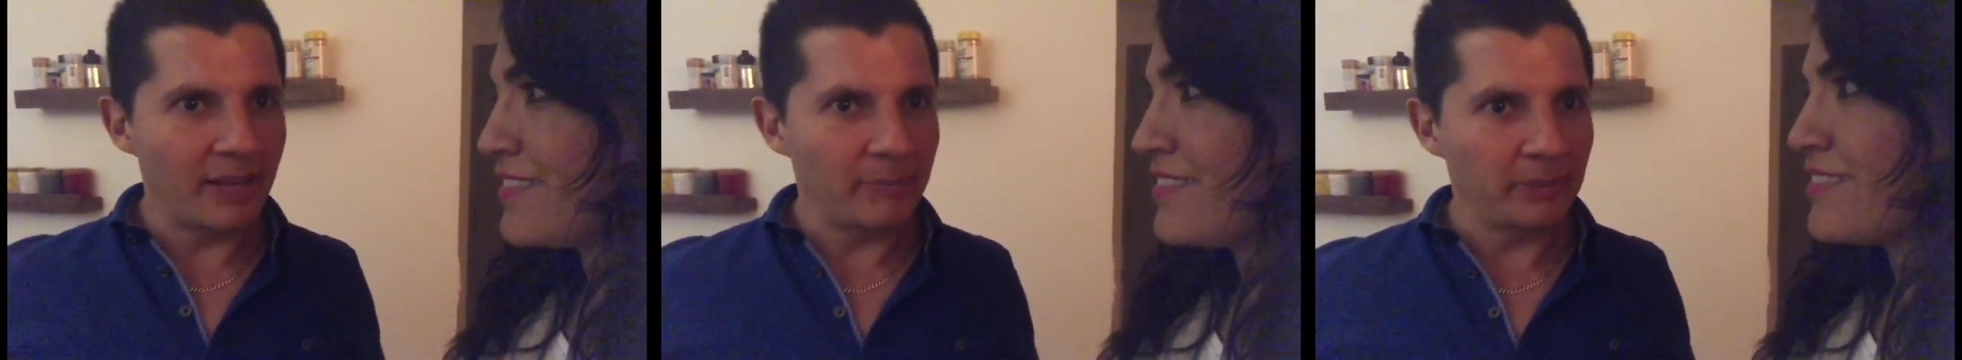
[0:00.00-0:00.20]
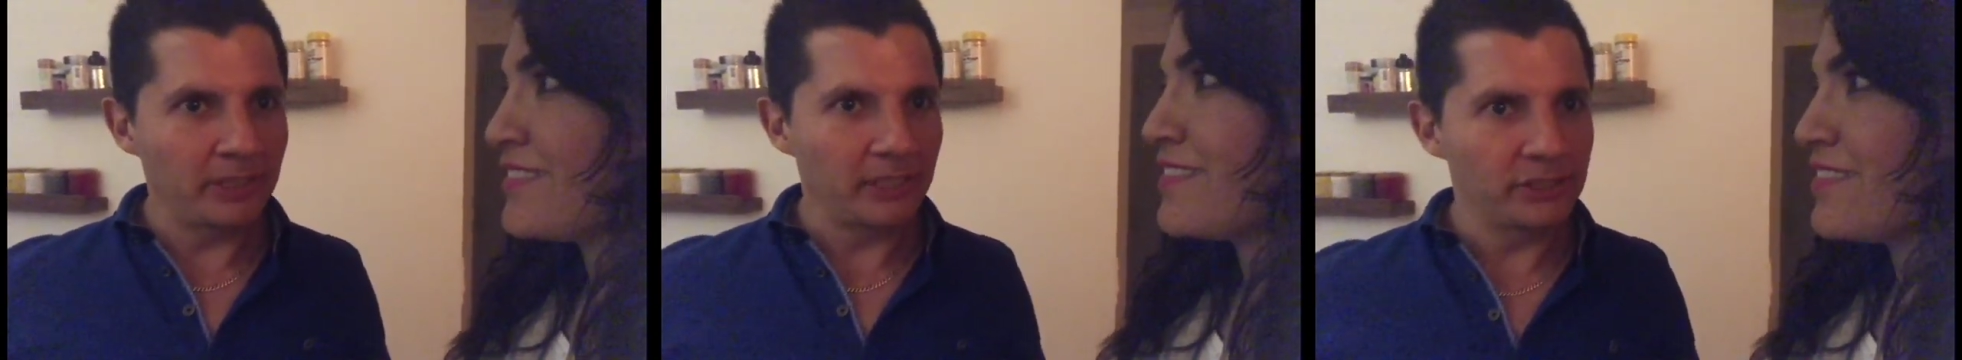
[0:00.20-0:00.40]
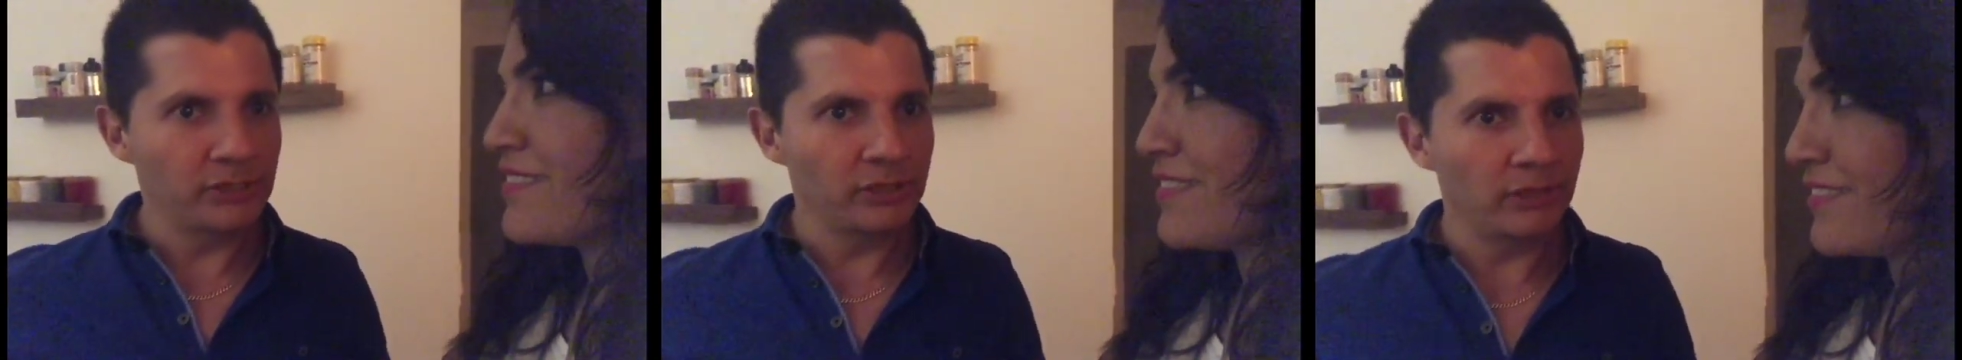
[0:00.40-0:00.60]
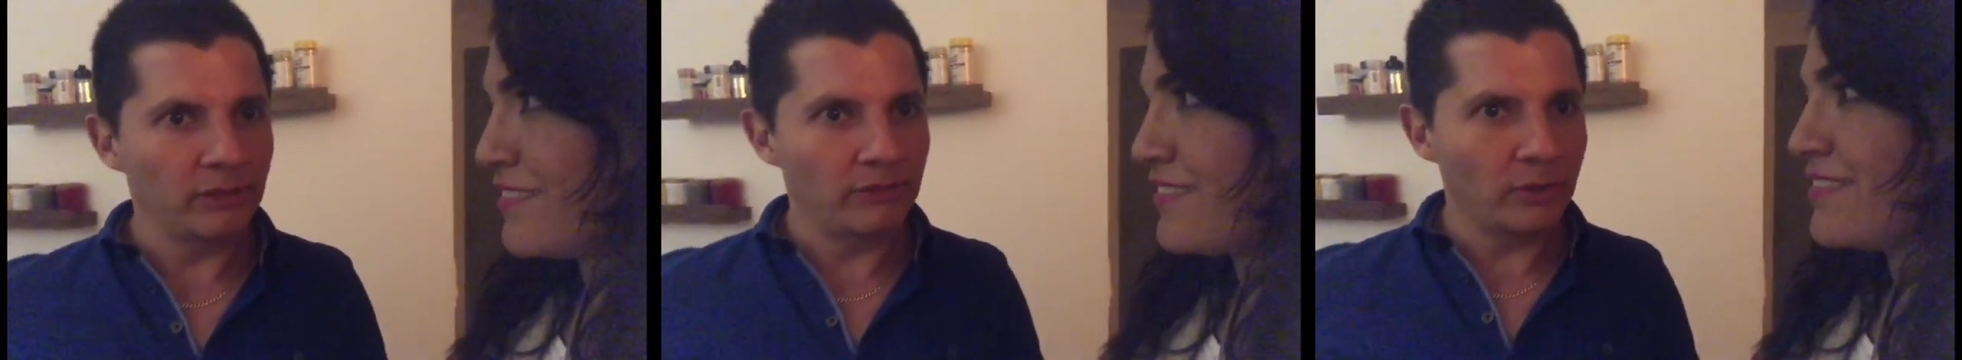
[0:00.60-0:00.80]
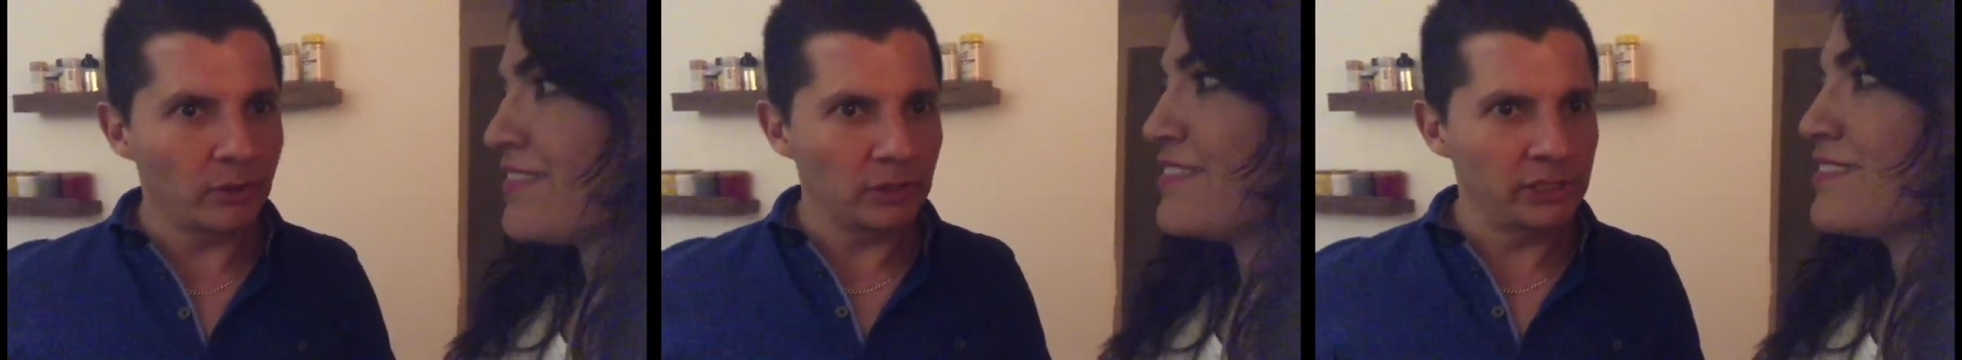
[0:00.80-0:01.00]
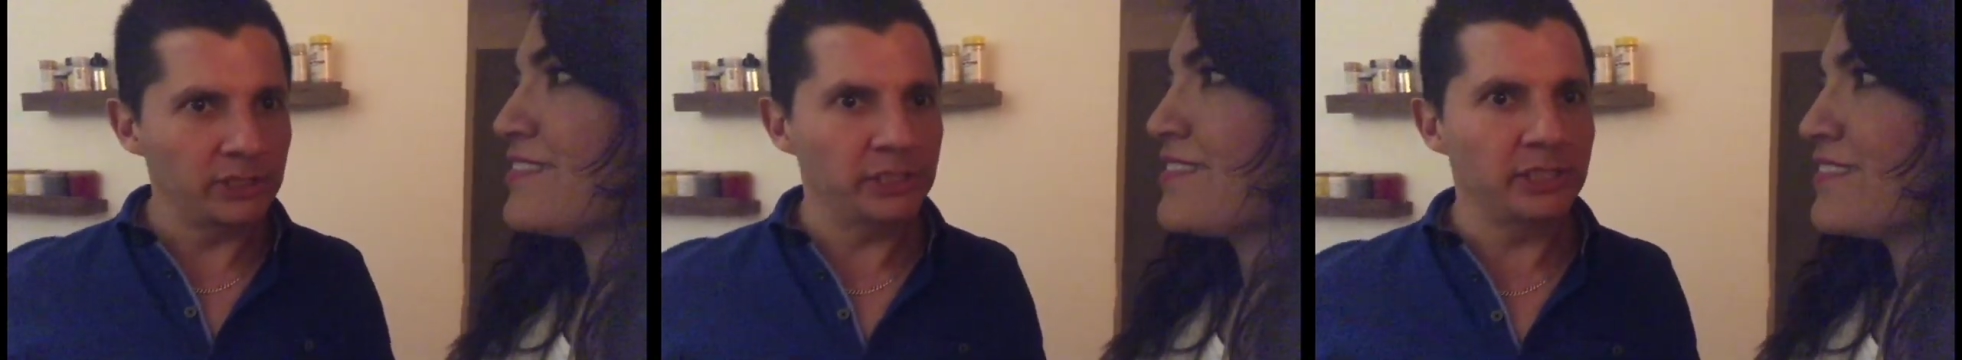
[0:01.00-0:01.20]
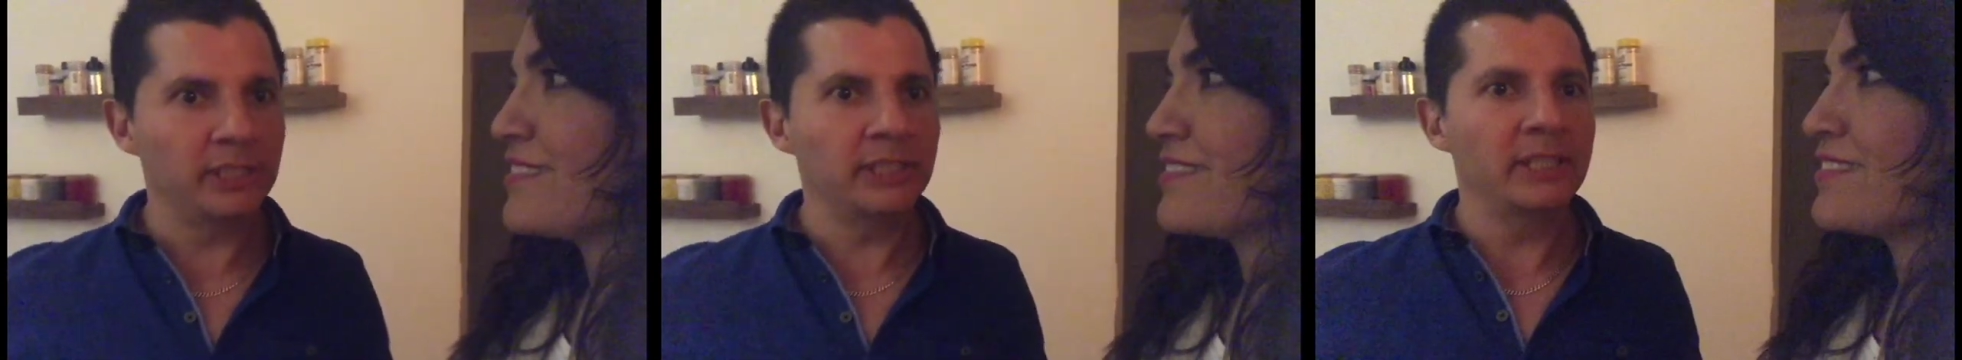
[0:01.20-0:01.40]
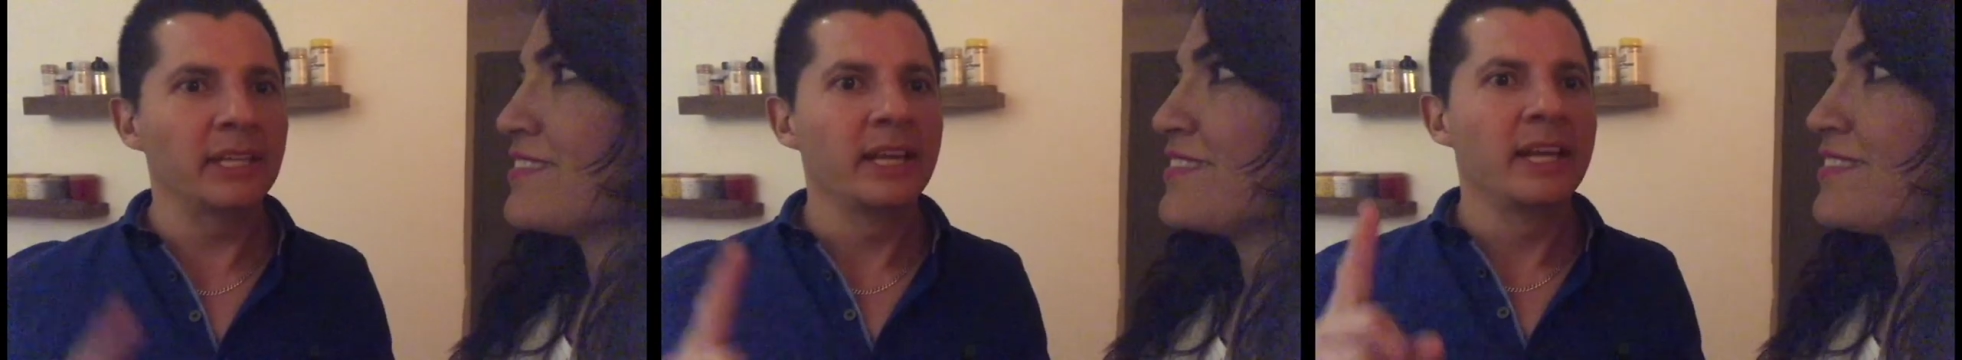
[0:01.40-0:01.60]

appellation of origin.